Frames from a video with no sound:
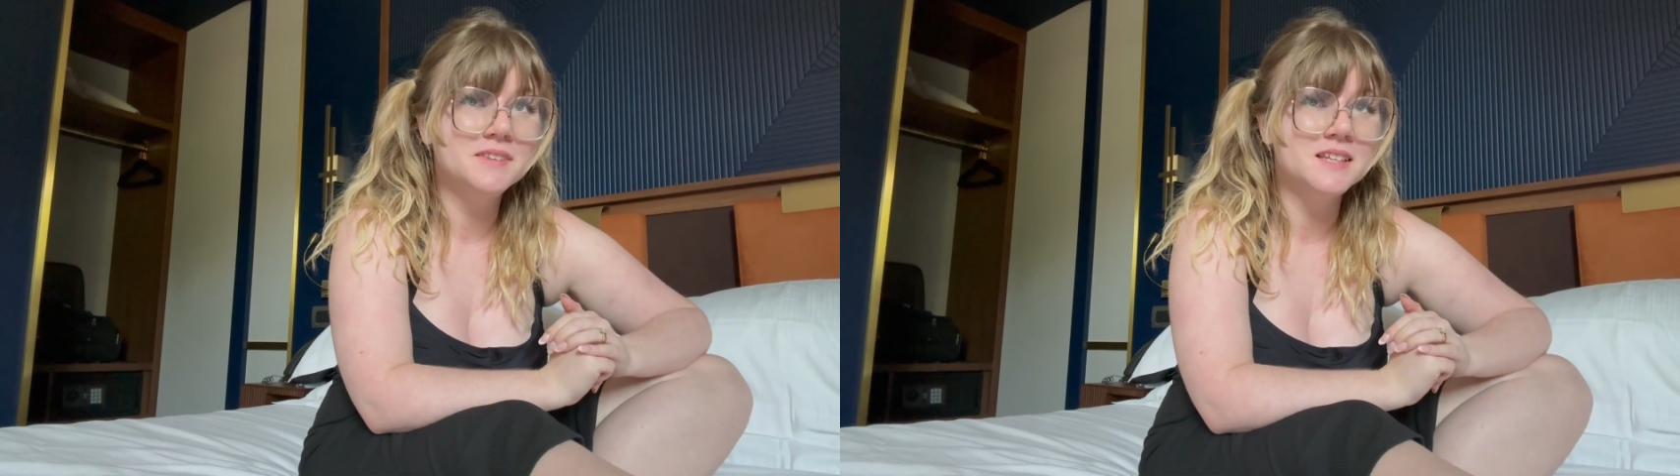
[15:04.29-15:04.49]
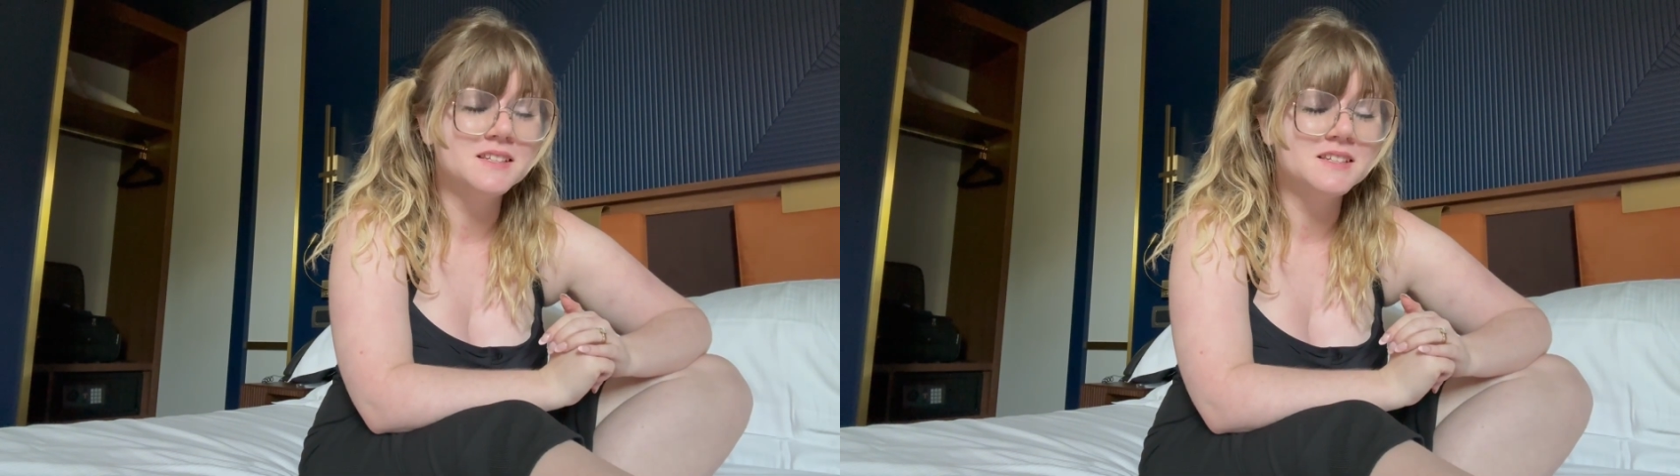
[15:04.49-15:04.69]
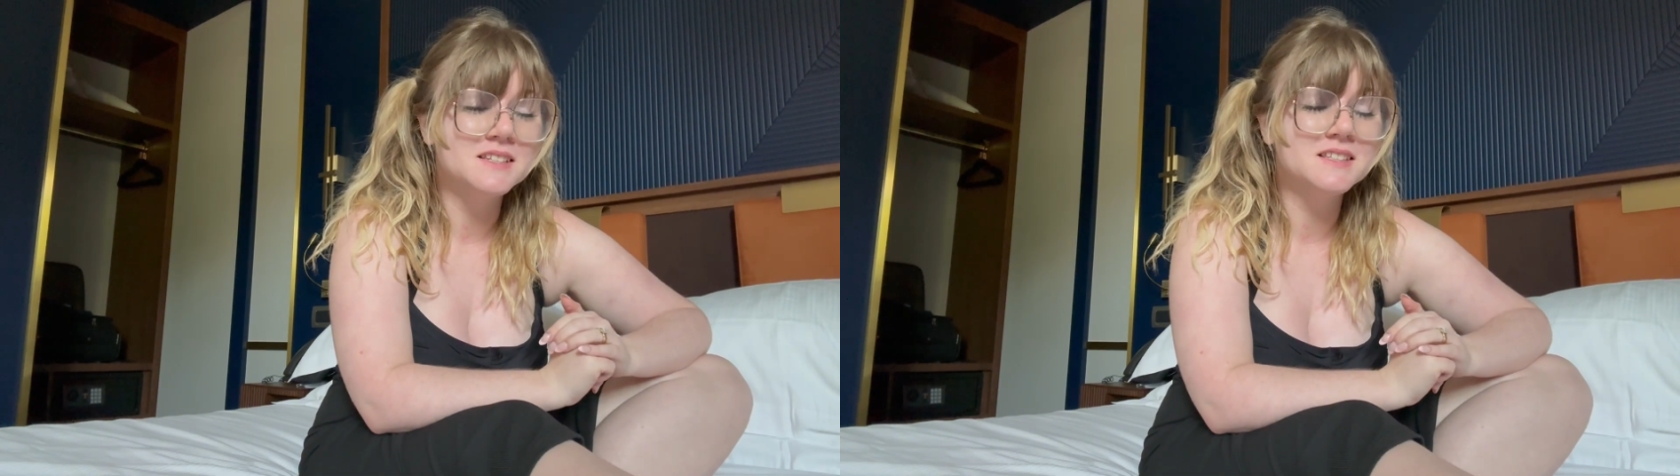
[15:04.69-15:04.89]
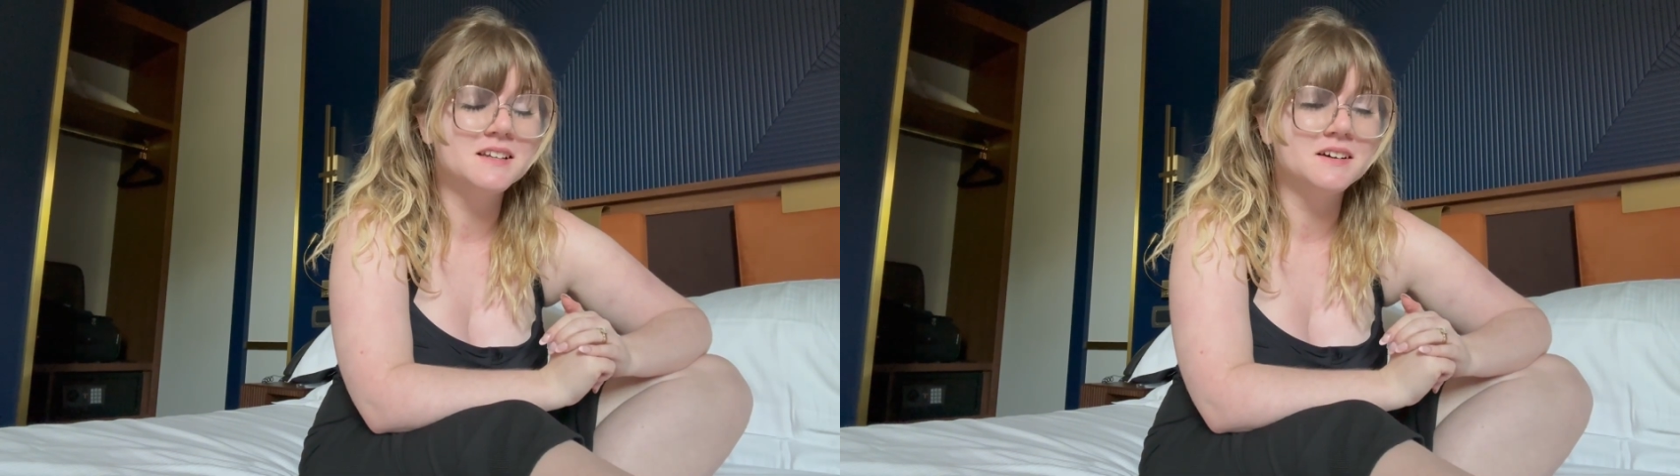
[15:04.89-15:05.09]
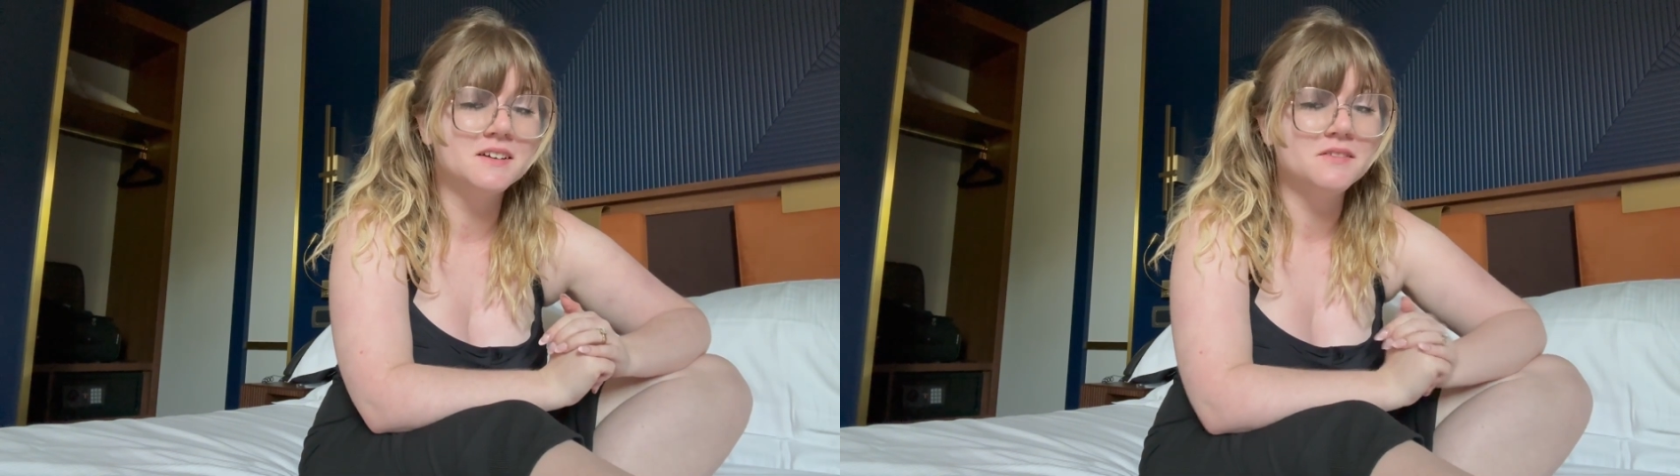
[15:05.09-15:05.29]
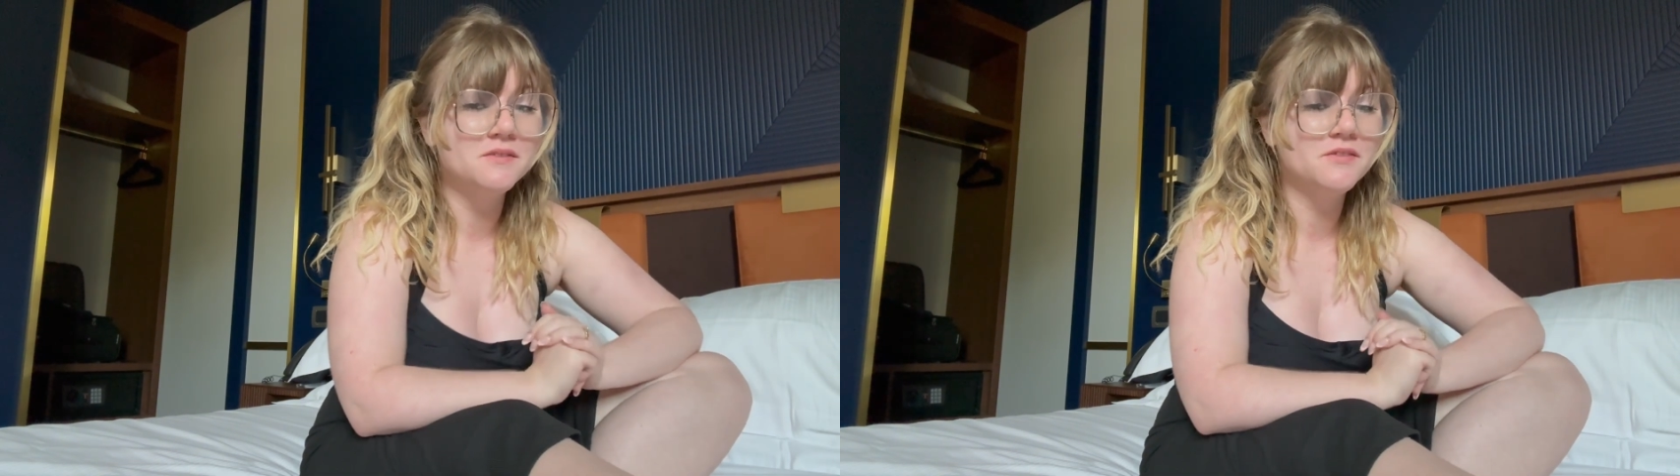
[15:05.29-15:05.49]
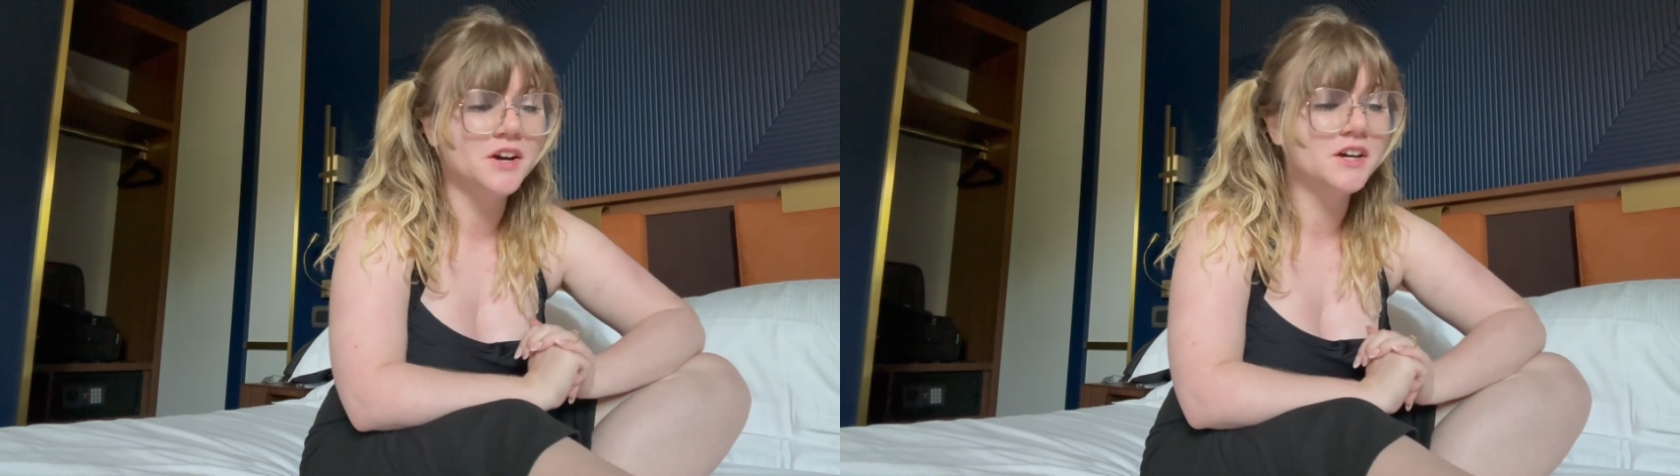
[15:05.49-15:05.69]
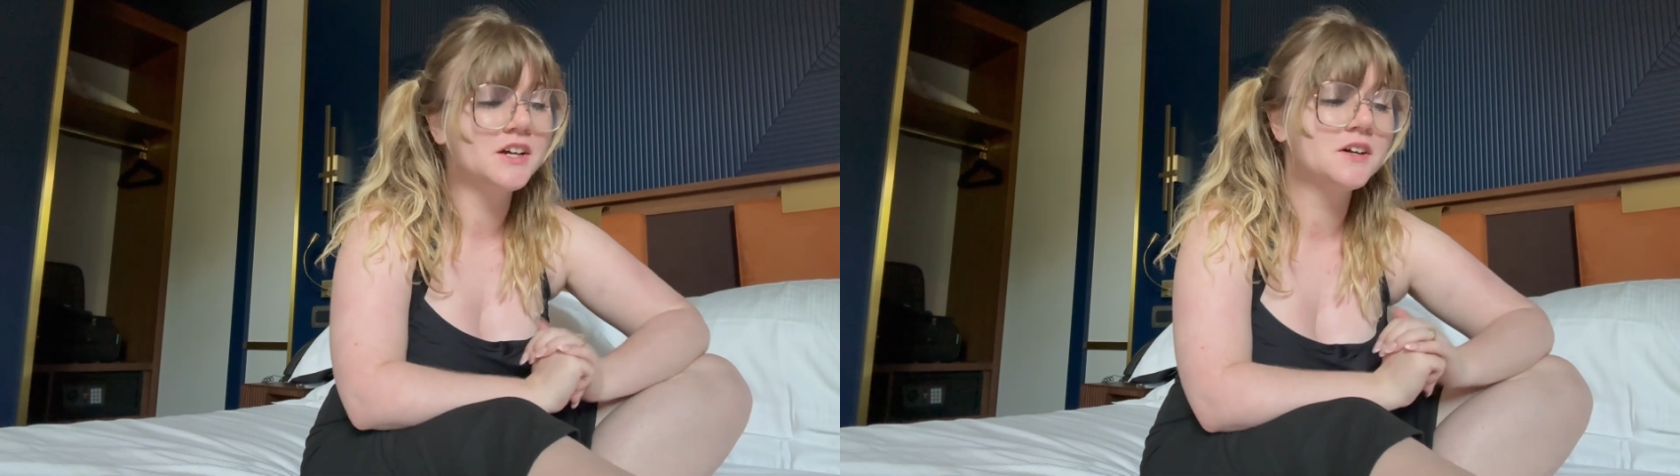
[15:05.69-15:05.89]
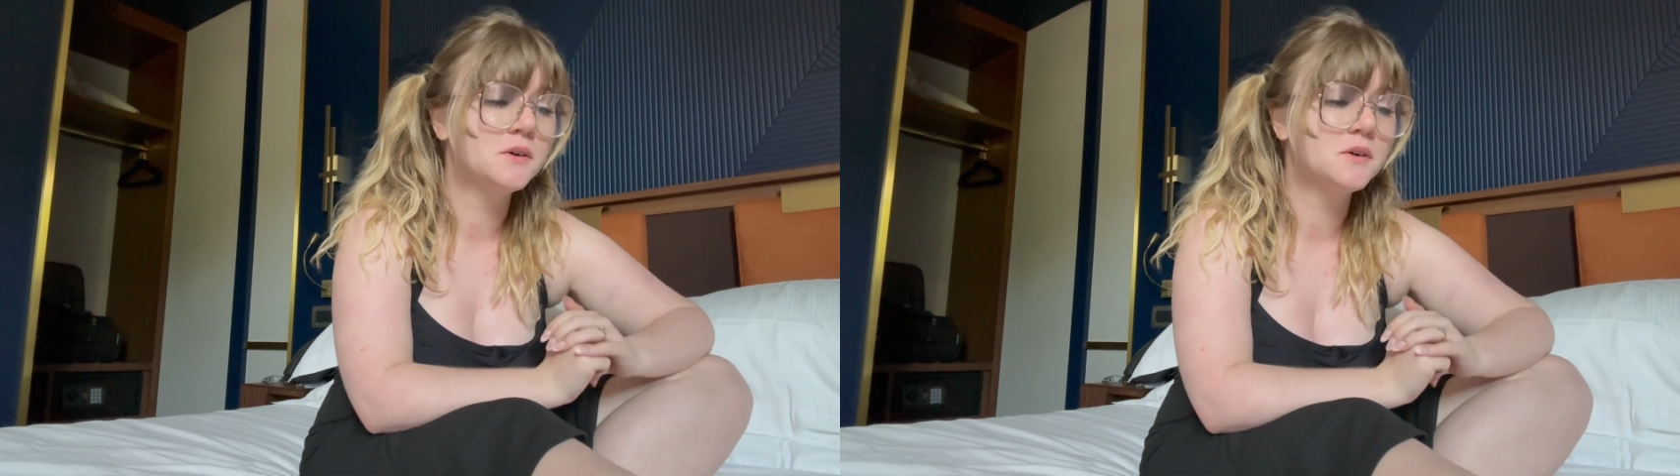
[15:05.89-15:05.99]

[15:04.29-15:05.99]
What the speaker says: This is a very